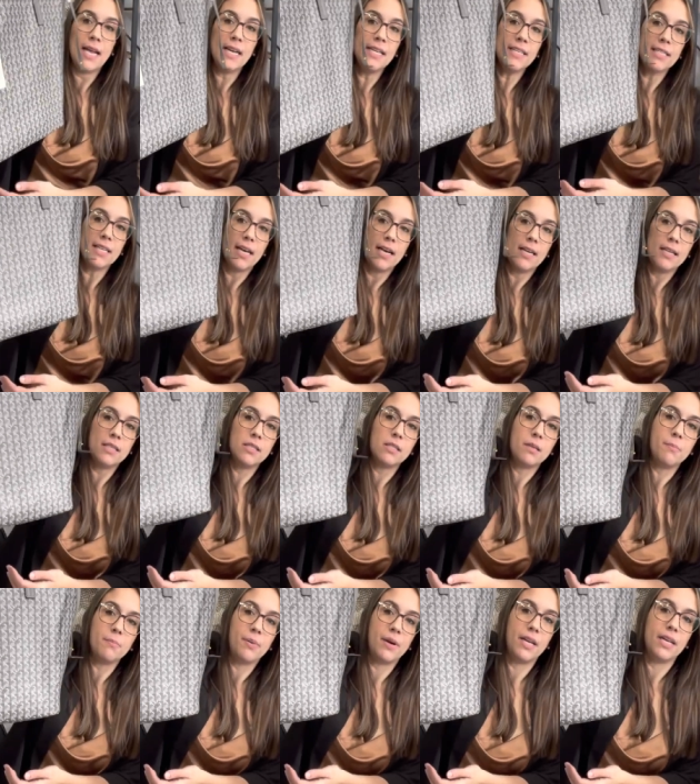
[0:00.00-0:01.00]
And it does,
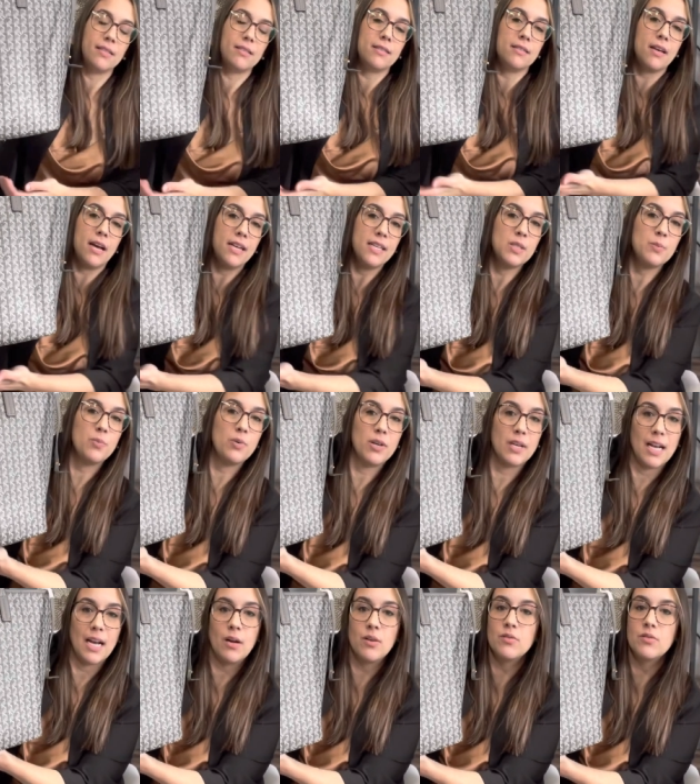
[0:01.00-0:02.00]
but it's not as
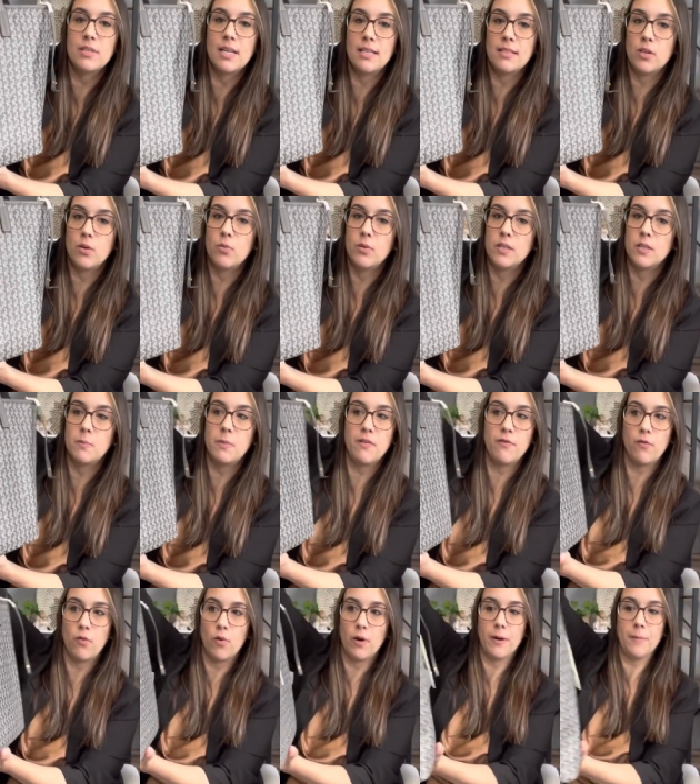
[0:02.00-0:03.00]
pronounced as it was
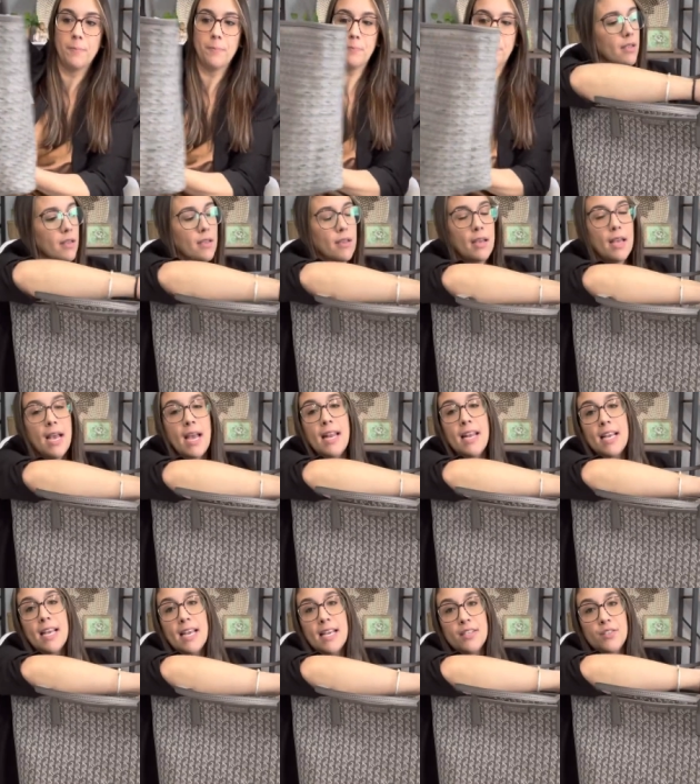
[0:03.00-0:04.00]
before. And
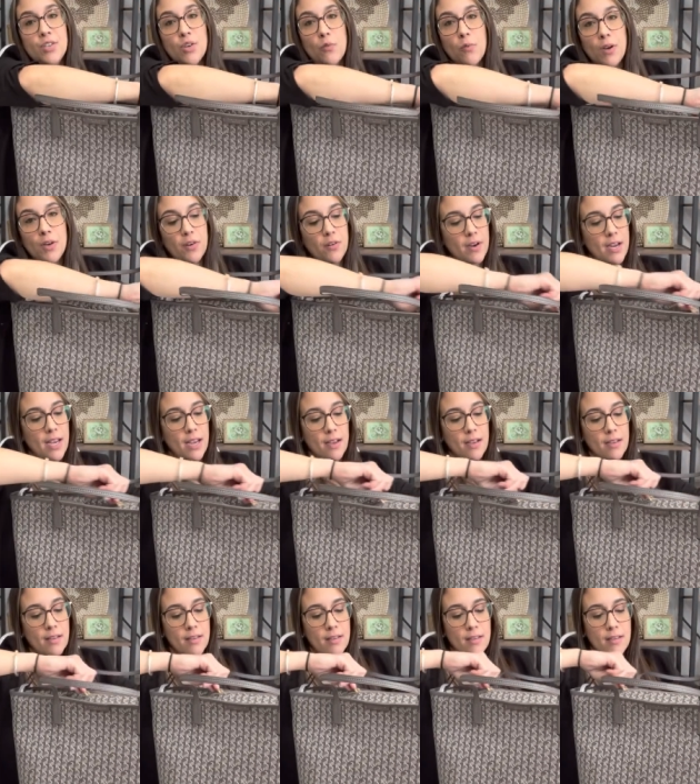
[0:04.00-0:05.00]
in case you're
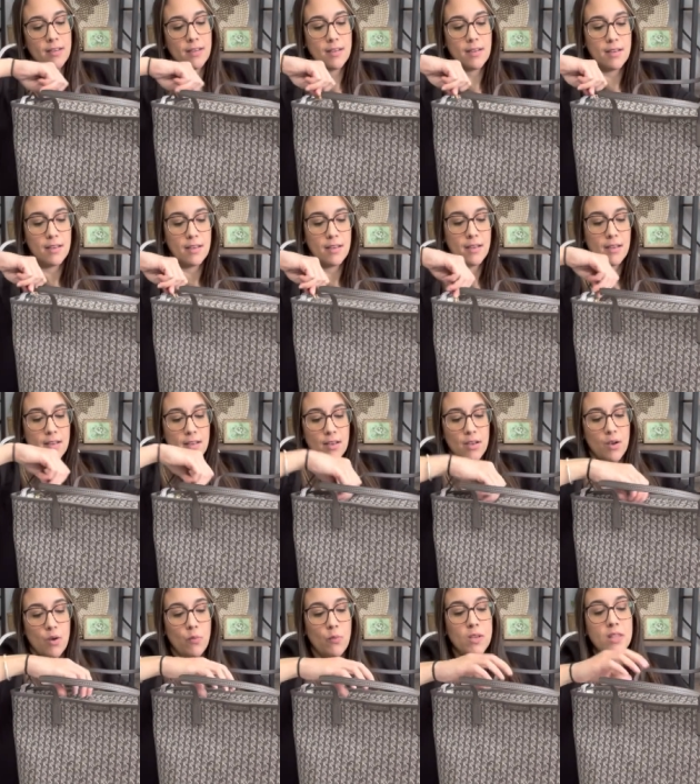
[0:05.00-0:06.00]
wondering,
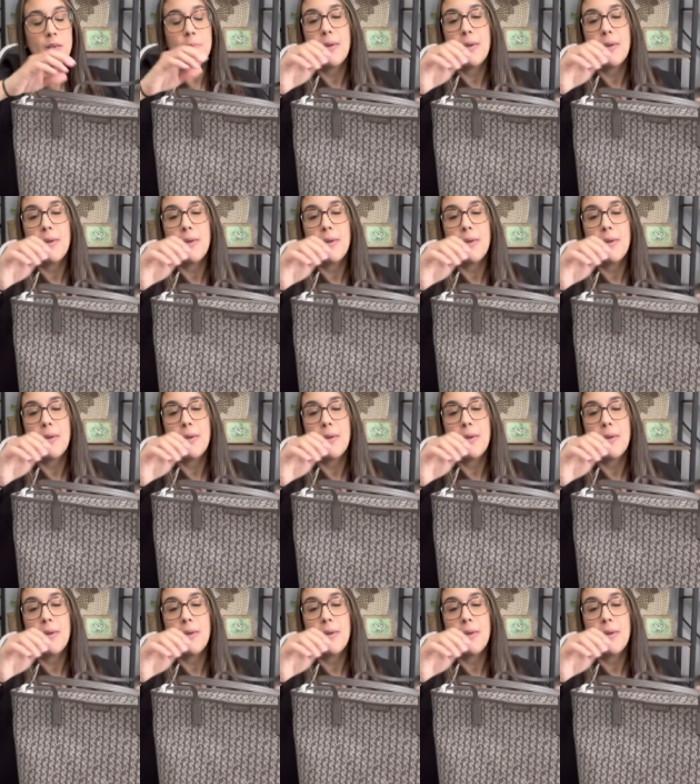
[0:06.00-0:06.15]
with the